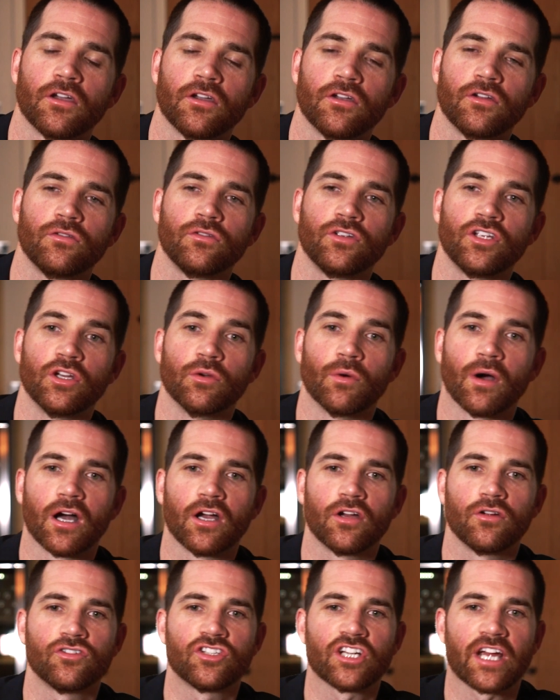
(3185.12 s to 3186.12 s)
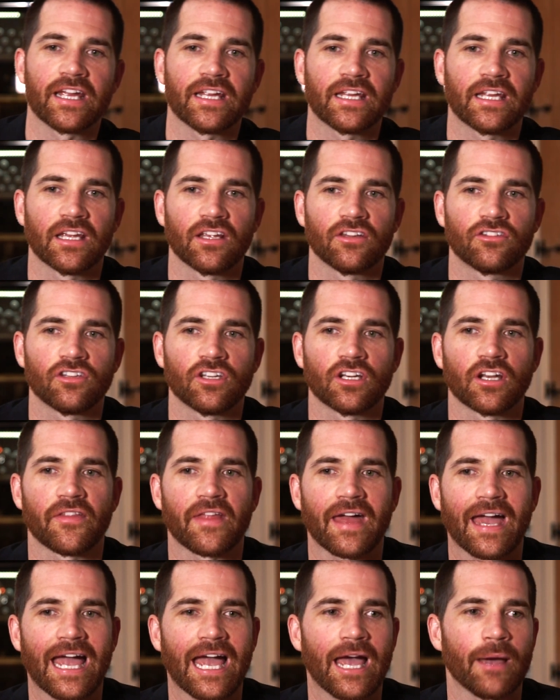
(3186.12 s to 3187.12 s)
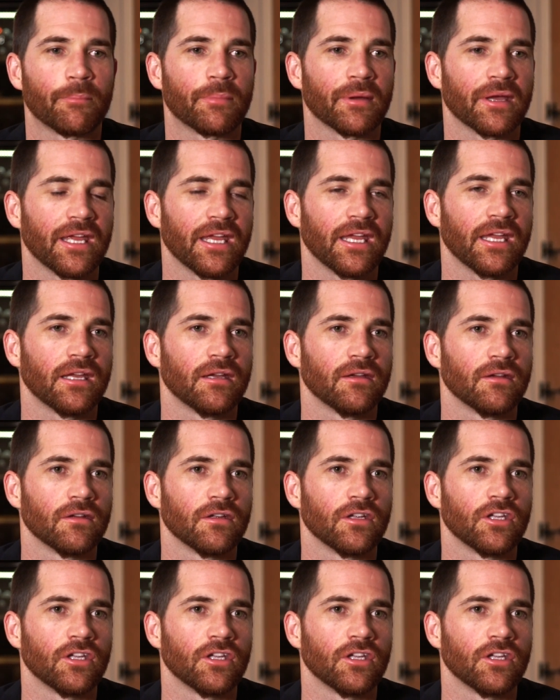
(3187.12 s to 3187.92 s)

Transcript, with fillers: who you are, who Jake is, you know, the happy